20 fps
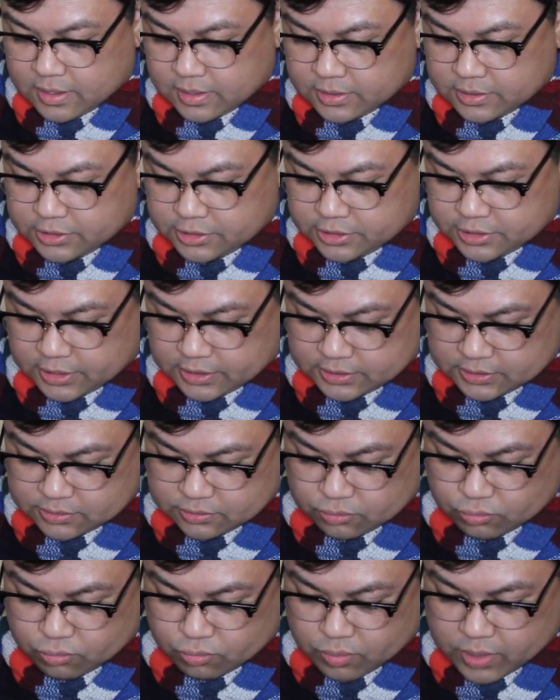It's
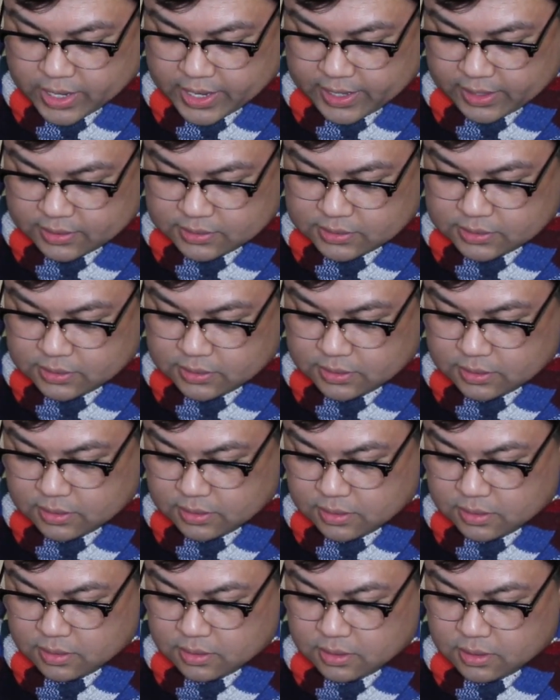just white.
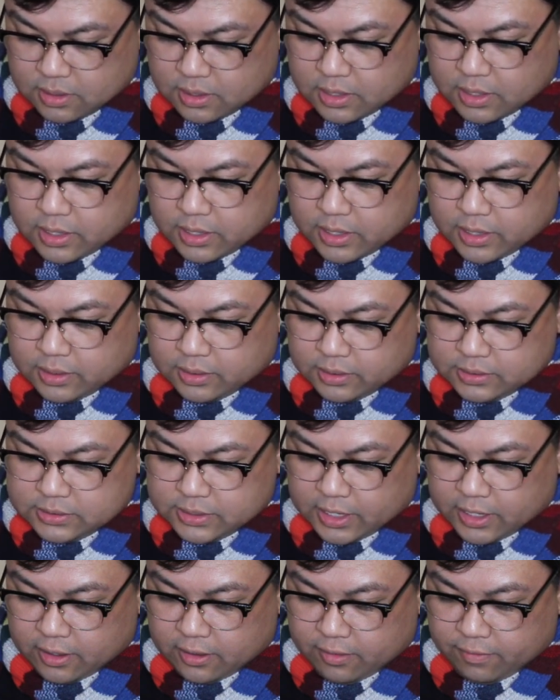It looks
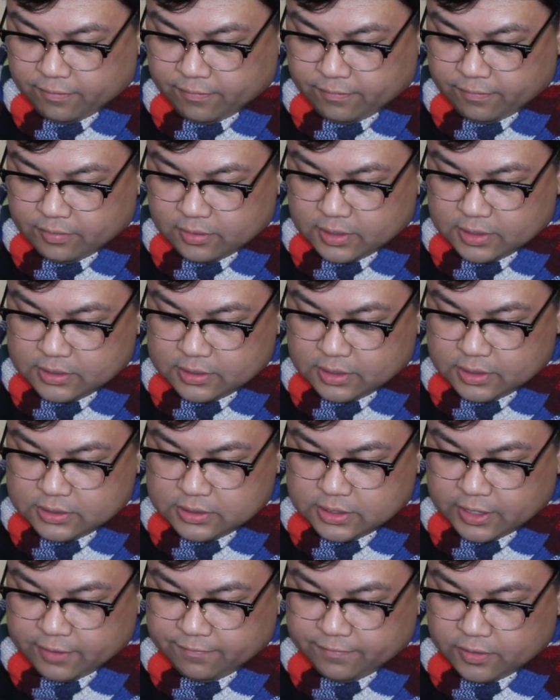like
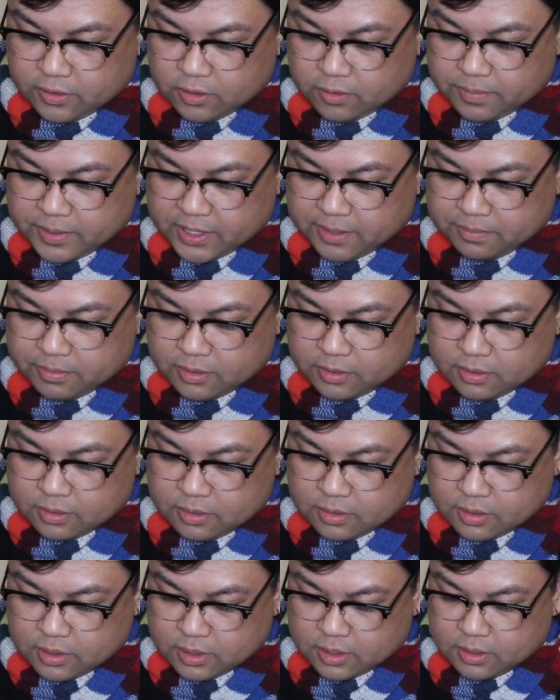photo paper.
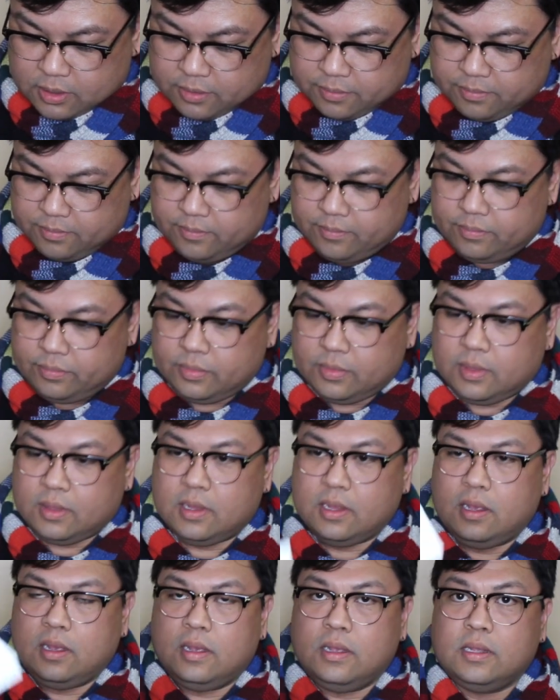Ugh.
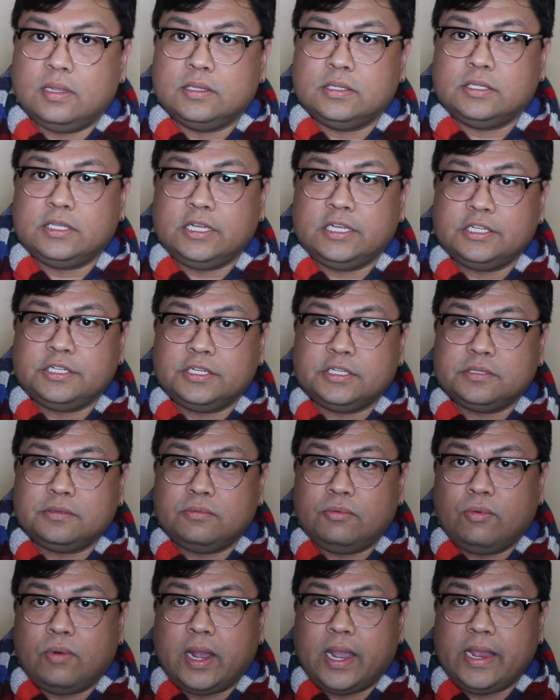See, it's just
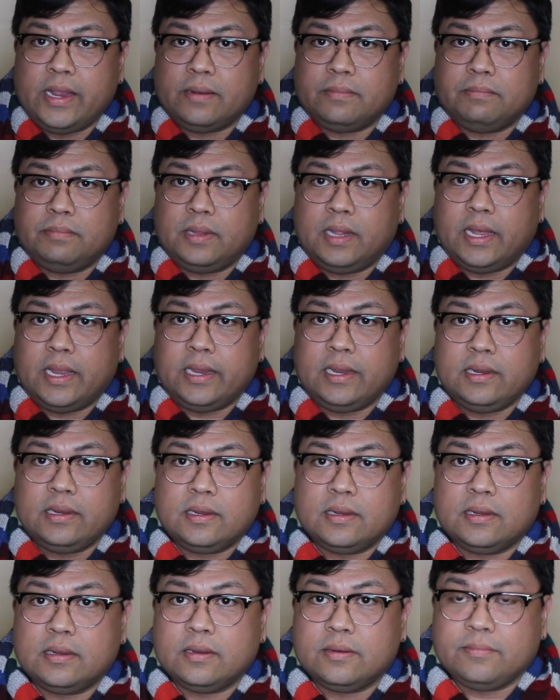white
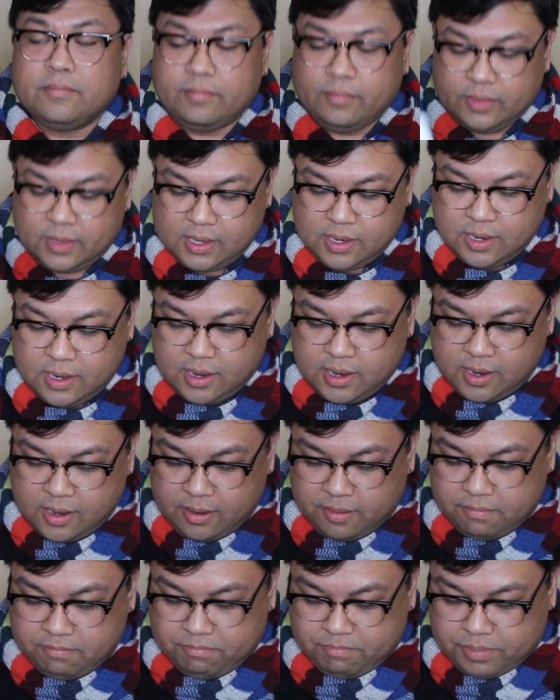blank.
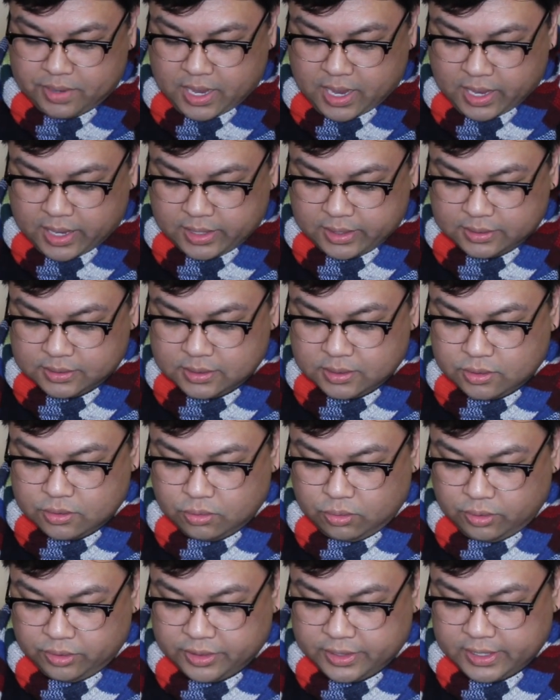But the
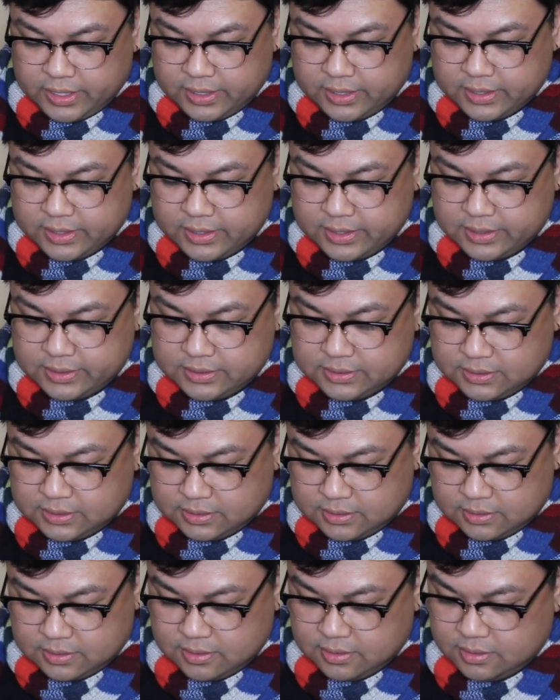cool thing
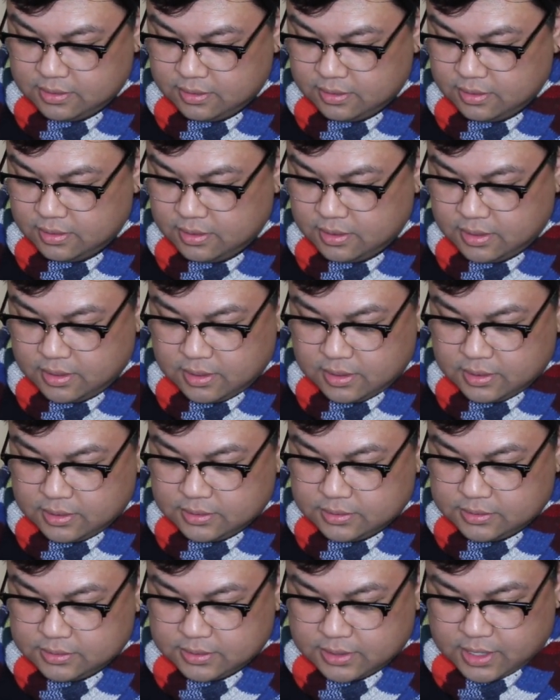is,
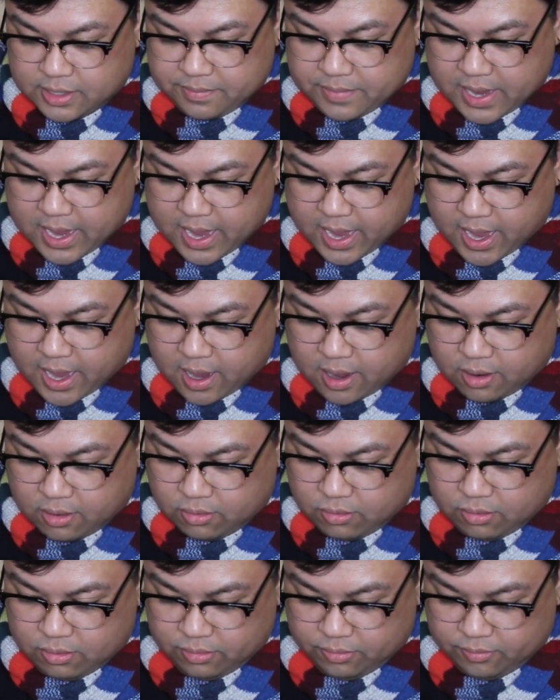
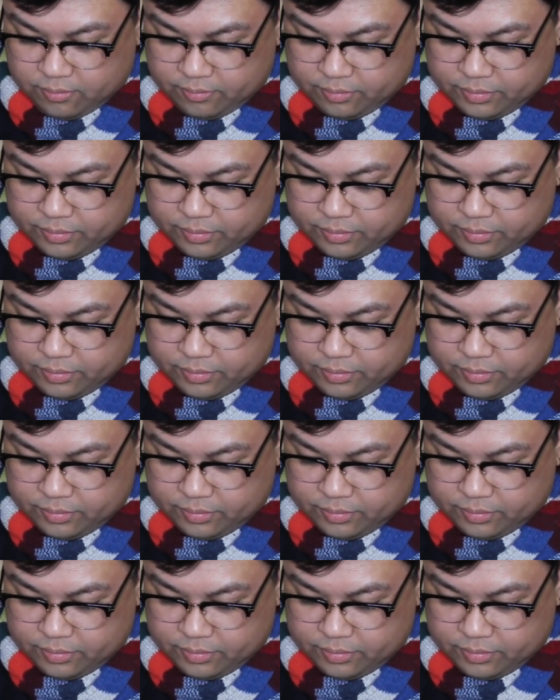somehow